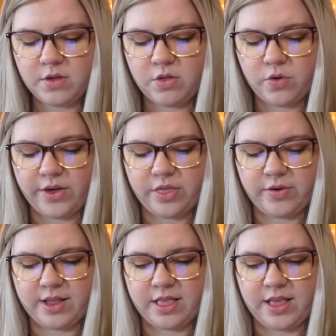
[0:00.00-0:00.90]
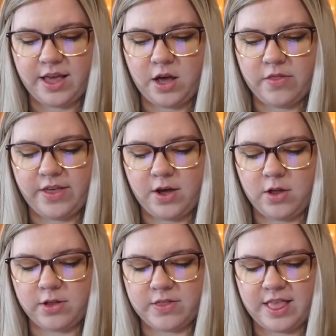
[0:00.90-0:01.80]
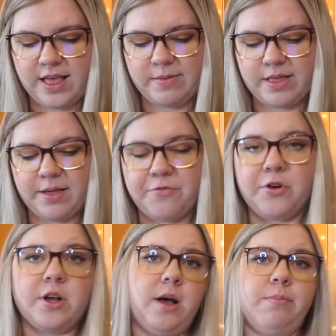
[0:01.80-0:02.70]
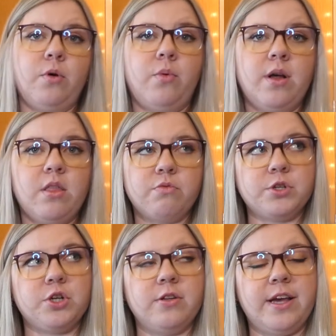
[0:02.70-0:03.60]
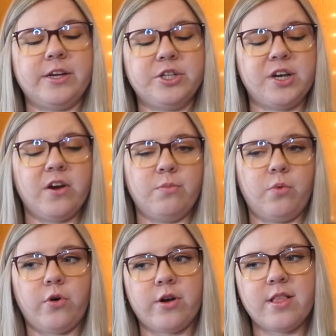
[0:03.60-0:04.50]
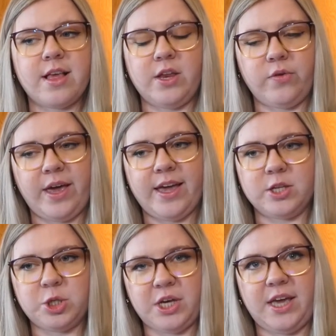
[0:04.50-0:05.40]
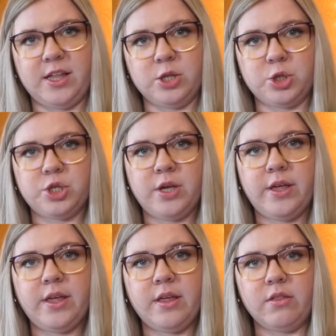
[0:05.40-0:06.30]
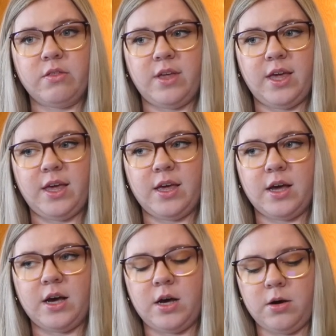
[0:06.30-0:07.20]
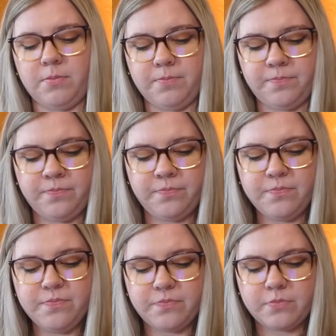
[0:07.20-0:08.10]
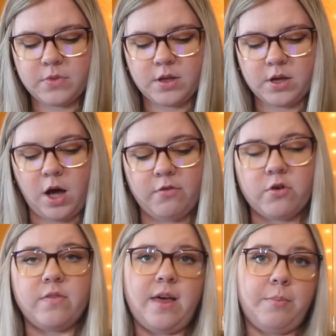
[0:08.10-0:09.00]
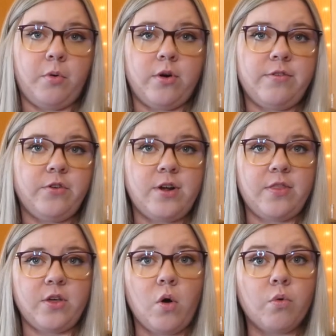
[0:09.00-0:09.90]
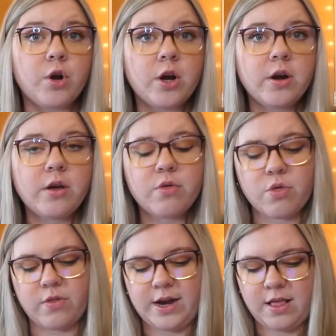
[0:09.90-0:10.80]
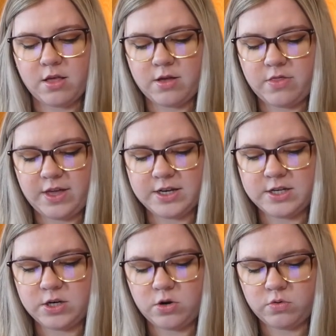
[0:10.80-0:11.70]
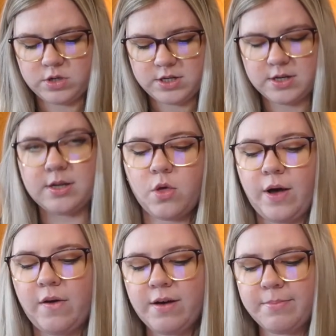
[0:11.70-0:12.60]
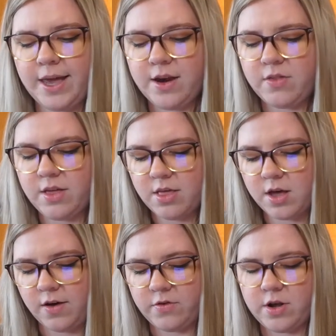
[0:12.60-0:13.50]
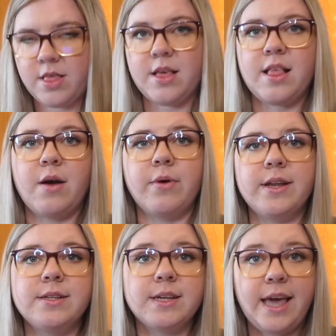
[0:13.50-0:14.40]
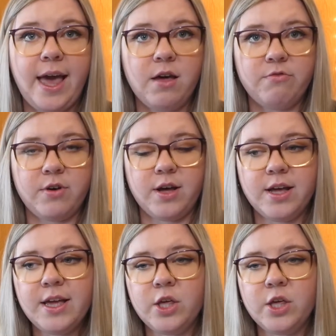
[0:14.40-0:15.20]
So as you can see, they all look the same except for a couple ones which are like shared boards, and you can't change the cover of that board if you're not the owner, so that is a good thing to note. So how I made these covers is I went into Canva.